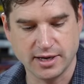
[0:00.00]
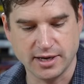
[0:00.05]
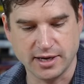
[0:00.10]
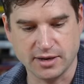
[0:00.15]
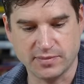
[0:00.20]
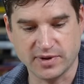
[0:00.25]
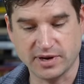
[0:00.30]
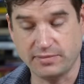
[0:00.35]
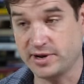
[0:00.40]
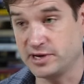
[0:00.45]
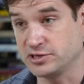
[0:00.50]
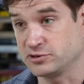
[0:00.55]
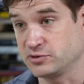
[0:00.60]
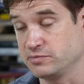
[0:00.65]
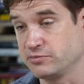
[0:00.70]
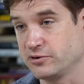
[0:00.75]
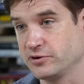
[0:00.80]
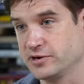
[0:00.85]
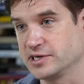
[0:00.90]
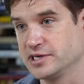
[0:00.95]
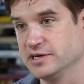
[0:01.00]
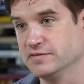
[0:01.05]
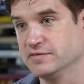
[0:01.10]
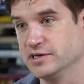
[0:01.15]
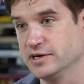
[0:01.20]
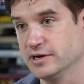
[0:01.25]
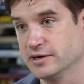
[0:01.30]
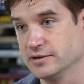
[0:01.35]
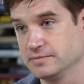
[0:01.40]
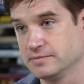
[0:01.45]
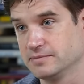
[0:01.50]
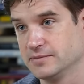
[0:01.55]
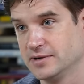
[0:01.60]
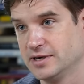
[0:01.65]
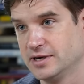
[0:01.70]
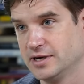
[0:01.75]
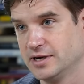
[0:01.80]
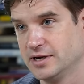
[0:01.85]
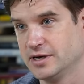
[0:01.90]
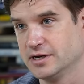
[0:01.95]
am I measuring productivity on? Hmm.
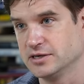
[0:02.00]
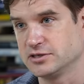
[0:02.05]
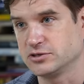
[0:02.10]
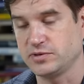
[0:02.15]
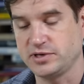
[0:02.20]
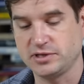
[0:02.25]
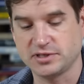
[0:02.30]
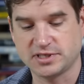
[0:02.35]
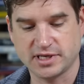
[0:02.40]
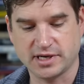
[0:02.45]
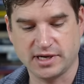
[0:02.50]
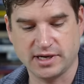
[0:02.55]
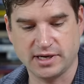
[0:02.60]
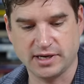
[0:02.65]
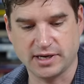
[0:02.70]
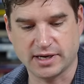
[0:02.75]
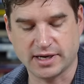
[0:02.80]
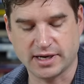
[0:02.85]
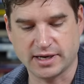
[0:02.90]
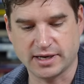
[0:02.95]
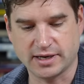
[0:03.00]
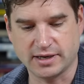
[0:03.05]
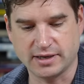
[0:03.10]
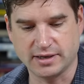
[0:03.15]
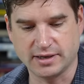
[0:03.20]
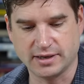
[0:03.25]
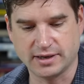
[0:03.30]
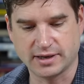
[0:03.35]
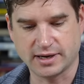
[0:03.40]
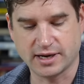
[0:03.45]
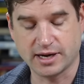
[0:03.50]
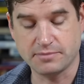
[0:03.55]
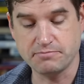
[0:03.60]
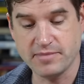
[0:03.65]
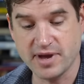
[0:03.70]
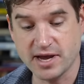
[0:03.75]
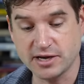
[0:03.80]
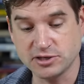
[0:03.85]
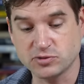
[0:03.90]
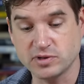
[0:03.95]
So when you say uh, I'm
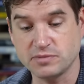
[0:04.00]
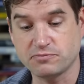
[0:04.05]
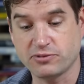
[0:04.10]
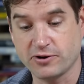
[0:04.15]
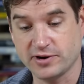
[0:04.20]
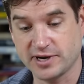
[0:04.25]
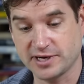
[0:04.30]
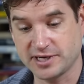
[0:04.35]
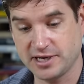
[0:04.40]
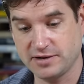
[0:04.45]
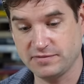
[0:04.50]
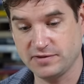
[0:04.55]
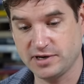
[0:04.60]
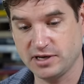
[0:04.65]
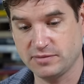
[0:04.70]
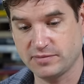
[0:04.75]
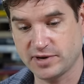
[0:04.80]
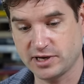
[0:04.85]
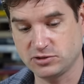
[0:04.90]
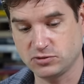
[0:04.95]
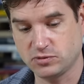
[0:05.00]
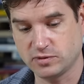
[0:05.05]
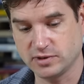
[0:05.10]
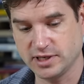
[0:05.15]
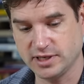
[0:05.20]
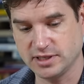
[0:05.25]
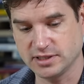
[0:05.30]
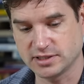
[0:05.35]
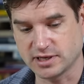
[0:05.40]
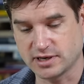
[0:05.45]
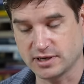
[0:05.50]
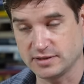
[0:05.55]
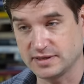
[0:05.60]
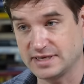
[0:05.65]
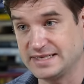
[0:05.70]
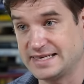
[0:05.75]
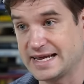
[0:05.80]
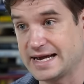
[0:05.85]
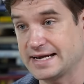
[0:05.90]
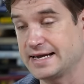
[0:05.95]
measuring productivity in my 20s on the
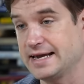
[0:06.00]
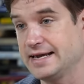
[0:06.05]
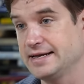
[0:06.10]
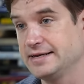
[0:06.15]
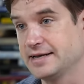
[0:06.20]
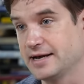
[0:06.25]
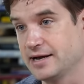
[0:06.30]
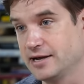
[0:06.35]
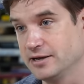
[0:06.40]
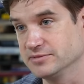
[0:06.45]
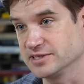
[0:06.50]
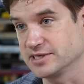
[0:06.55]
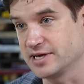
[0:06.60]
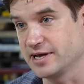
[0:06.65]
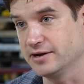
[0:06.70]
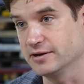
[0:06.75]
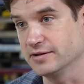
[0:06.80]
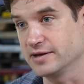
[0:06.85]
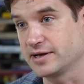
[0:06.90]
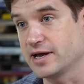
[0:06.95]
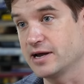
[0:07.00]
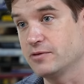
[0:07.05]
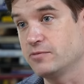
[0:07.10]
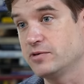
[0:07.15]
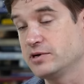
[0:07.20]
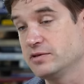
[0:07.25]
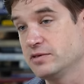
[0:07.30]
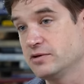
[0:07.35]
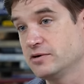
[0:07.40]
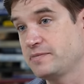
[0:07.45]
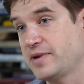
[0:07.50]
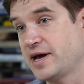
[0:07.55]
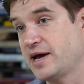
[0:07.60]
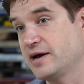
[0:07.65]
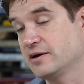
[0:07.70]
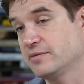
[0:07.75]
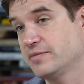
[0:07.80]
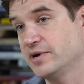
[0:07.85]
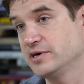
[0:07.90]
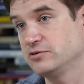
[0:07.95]
decade time scale, like I want to look
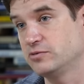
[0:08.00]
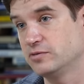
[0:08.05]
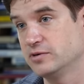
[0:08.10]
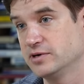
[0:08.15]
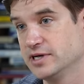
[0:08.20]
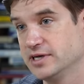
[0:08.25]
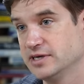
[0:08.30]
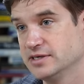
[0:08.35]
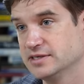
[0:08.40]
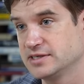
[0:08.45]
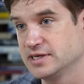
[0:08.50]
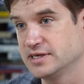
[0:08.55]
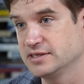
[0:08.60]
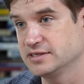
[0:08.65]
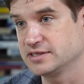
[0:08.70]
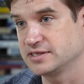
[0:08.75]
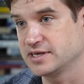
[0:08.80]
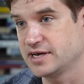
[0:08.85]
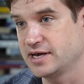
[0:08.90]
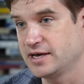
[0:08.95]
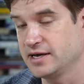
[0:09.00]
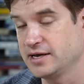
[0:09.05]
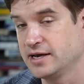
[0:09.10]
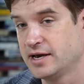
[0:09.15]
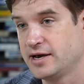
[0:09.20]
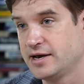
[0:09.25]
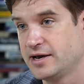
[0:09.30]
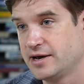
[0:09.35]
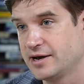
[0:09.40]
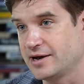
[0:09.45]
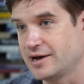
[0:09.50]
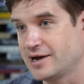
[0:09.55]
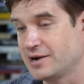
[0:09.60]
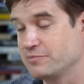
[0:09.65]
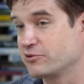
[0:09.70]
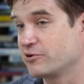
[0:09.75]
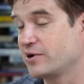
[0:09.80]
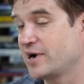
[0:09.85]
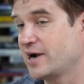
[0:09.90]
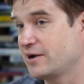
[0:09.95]
back at my 20s and yeah. say
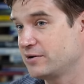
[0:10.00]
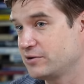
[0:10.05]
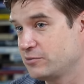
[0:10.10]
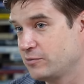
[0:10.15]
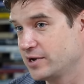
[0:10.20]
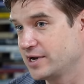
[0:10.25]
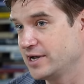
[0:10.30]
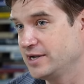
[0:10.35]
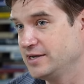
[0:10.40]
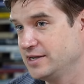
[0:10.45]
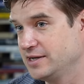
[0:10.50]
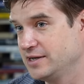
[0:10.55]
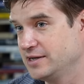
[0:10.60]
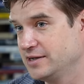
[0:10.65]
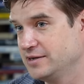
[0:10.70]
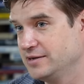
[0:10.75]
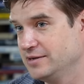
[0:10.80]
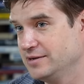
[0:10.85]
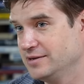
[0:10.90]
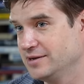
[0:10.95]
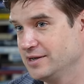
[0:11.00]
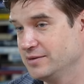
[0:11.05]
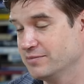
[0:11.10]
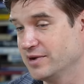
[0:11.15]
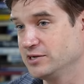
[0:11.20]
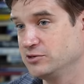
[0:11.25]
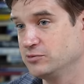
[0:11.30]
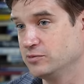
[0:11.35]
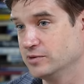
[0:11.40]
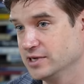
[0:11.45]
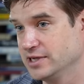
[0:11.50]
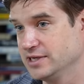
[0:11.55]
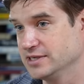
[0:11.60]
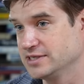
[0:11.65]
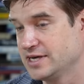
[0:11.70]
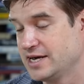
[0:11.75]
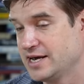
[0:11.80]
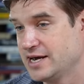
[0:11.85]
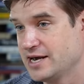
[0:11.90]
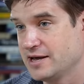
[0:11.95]
I'm proud of what I did in my
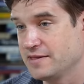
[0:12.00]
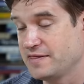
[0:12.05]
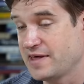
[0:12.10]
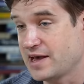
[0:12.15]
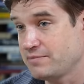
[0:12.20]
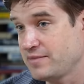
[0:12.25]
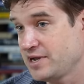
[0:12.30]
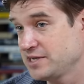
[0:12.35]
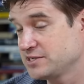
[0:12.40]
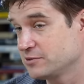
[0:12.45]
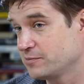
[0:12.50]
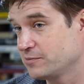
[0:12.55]
20s. Yeah, that makes a